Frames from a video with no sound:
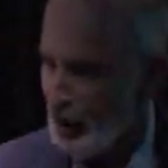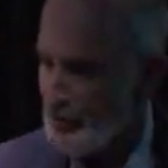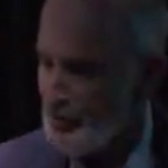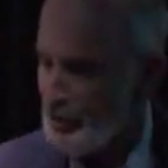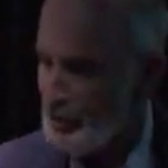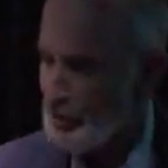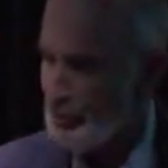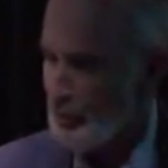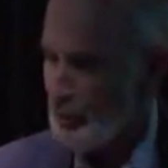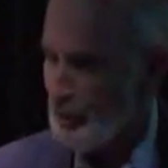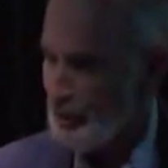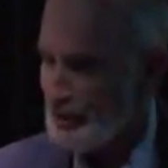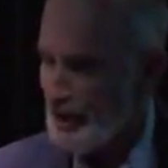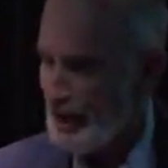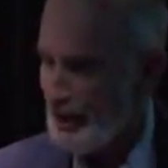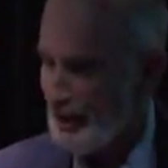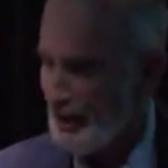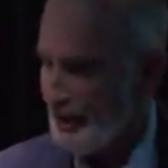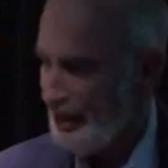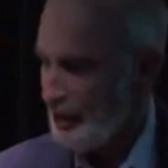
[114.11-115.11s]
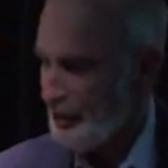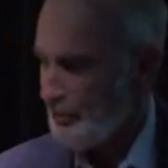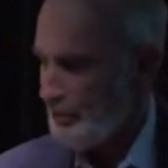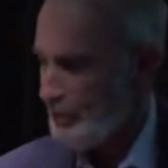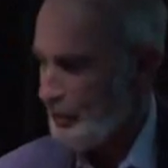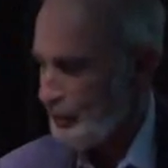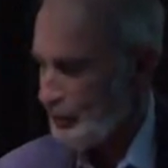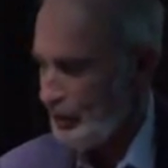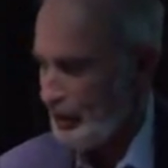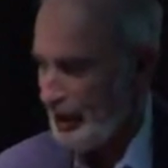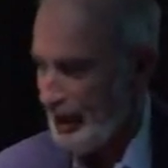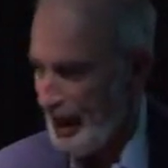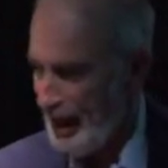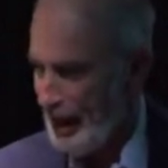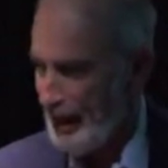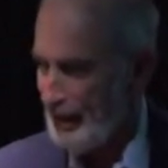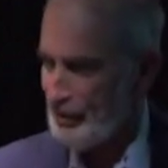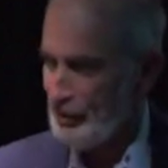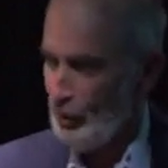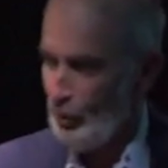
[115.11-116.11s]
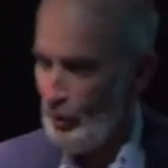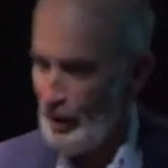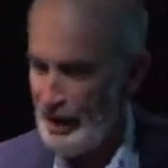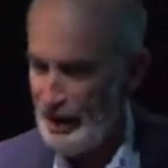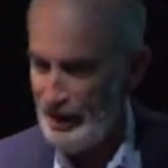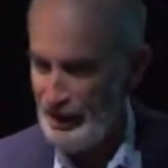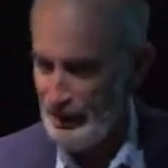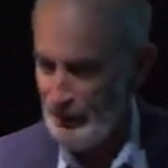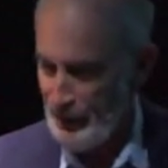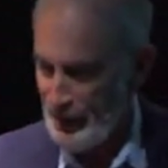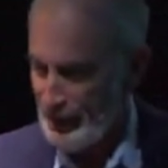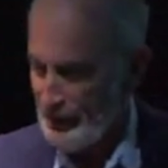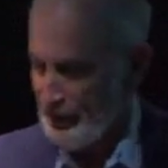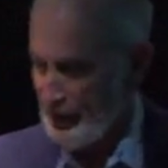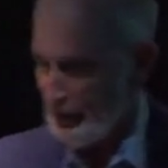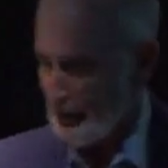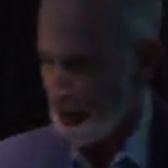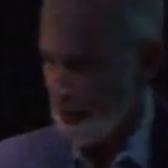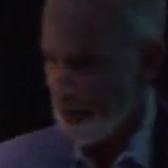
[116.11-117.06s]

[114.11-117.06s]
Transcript: are much more deadly, and it's because it has a way, it, it